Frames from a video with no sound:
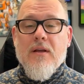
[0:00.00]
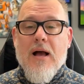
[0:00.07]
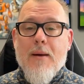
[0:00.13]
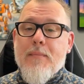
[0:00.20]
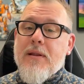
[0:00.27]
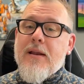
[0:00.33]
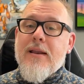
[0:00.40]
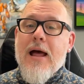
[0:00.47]

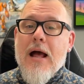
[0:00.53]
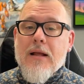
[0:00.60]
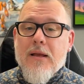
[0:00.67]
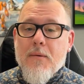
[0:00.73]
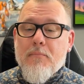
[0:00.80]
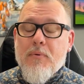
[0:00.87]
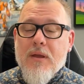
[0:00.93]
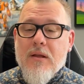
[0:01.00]
I'm in a
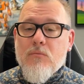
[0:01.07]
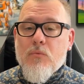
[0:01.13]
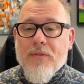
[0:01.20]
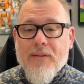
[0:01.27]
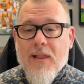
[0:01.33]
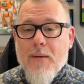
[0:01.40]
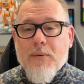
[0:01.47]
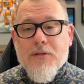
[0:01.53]
non-compete
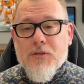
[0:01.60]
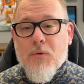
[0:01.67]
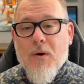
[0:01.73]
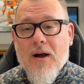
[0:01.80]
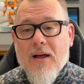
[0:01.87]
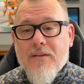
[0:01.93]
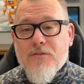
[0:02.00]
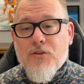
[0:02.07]
with Lemon
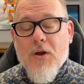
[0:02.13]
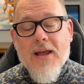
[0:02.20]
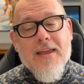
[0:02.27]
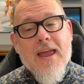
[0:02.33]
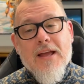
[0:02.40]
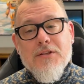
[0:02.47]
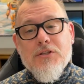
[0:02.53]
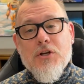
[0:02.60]
Squad, so I
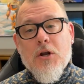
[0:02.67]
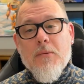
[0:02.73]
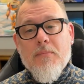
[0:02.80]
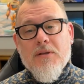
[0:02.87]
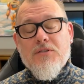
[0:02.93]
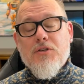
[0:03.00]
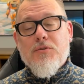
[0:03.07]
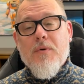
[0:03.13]
can't start a
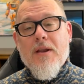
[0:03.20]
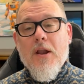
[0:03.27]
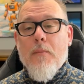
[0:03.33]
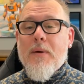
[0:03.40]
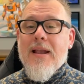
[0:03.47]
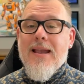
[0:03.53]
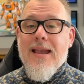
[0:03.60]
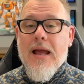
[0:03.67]
business right now,
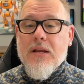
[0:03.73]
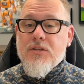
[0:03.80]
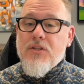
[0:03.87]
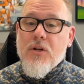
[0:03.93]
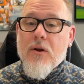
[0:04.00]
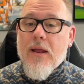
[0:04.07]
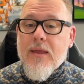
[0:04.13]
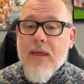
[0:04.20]
but next
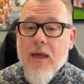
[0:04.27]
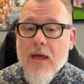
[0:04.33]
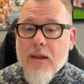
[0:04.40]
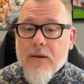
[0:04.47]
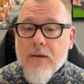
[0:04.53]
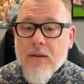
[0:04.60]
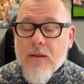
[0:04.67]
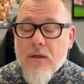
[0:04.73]
year I can.
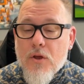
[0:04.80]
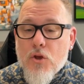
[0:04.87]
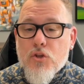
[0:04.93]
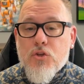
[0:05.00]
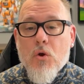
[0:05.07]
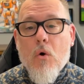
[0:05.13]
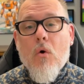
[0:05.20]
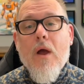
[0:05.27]

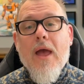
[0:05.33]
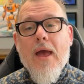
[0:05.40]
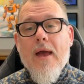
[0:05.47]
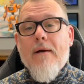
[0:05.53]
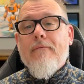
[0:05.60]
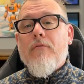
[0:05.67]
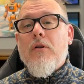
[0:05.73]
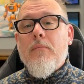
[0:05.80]
So
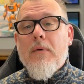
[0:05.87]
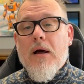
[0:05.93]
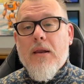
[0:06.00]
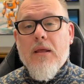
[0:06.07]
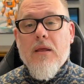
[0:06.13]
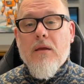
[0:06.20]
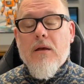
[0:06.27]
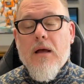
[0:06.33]

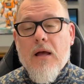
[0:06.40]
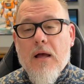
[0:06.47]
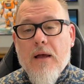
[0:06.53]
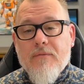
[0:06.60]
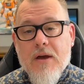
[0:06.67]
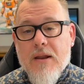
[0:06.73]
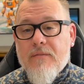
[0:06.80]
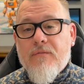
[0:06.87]
everybody,
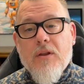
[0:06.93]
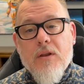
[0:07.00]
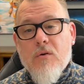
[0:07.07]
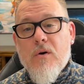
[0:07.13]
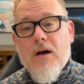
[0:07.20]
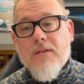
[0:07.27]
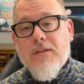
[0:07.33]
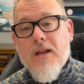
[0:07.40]
I've got a video
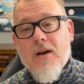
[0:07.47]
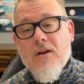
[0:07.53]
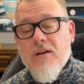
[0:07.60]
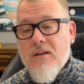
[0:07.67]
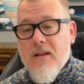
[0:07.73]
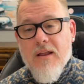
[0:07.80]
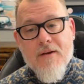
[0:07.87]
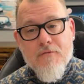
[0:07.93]
out there.
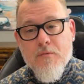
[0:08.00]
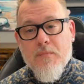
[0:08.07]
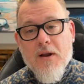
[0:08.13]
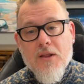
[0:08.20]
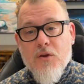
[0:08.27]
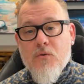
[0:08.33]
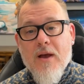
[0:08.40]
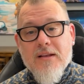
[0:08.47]

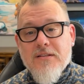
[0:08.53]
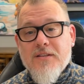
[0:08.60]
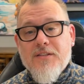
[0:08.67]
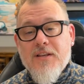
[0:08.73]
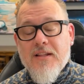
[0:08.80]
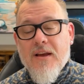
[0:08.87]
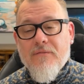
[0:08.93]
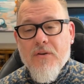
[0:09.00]
Everybody who hasn't
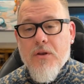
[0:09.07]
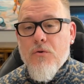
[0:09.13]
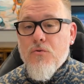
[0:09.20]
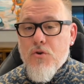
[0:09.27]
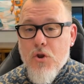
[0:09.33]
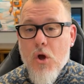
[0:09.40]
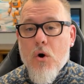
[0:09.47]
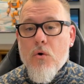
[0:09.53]
seen that video
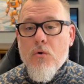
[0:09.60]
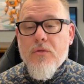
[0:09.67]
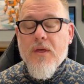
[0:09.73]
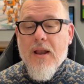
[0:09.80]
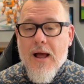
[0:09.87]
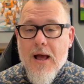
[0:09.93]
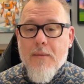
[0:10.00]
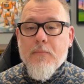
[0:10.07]
know
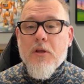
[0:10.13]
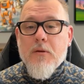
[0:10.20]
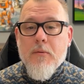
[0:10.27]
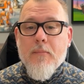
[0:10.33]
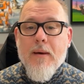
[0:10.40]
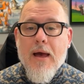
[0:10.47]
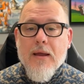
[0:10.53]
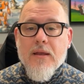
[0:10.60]
that I'm going to be
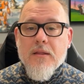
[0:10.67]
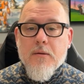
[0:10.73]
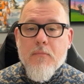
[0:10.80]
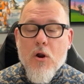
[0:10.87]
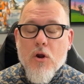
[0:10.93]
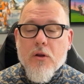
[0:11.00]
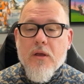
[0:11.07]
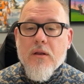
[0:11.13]
back in the
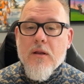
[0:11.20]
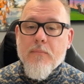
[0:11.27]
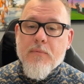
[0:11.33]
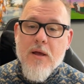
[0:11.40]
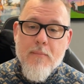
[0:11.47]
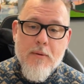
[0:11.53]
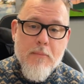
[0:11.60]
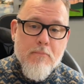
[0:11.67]
market. I'm
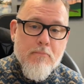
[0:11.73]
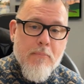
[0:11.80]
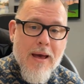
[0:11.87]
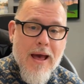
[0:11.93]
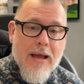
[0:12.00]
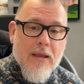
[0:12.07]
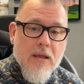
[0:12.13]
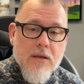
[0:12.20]
coming
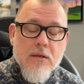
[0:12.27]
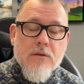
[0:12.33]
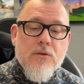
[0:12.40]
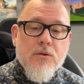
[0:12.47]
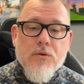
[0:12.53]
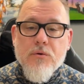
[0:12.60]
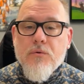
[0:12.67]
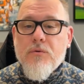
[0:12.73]
back
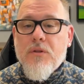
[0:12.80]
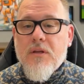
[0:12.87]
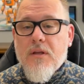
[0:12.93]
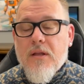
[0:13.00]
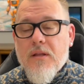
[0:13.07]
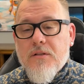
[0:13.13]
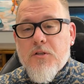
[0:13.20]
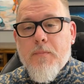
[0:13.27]
into the
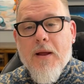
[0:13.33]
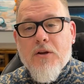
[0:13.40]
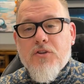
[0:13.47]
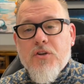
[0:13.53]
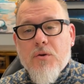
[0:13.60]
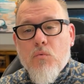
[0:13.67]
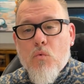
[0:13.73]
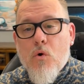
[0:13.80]

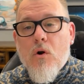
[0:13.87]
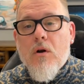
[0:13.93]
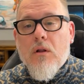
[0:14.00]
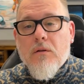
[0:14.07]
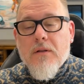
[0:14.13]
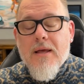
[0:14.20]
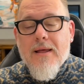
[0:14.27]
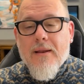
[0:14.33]
inspection
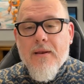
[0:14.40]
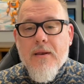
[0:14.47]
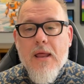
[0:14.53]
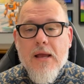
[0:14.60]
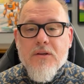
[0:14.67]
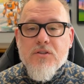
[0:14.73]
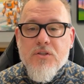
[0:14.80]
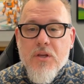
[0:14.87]
world
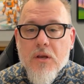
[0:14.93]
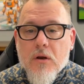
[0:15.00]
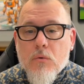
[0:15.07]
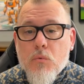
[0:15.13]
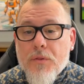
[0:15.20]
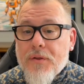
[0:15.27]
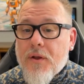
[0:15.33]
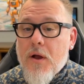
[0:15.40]
next year
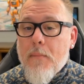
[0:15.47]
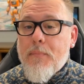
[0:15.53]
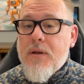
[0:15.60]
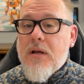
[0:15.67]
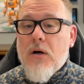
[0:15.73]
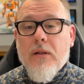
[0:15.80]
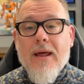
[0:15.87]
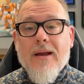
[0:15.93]
with a company
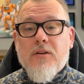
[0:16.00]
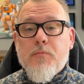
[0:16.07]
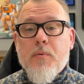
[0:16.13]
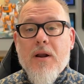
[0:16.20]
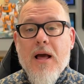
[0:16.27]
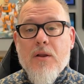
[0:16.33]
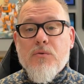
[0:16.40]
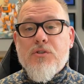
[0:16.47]
called
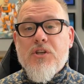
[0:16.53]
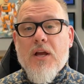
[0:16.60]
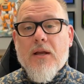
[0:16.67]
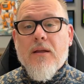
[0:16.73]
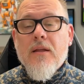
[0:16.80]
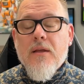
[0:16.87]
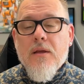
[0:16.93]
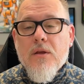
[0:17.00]
Expert Auto Check.
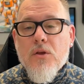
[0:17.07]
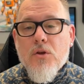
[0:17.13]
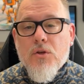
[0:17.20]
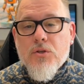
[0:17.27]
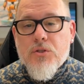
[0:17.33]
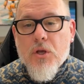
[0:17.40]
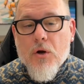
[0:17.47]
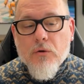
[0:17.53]

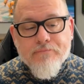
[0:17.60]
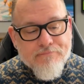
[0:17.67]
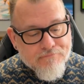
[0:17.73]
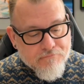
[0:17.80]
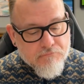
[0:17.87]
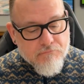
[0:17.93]
So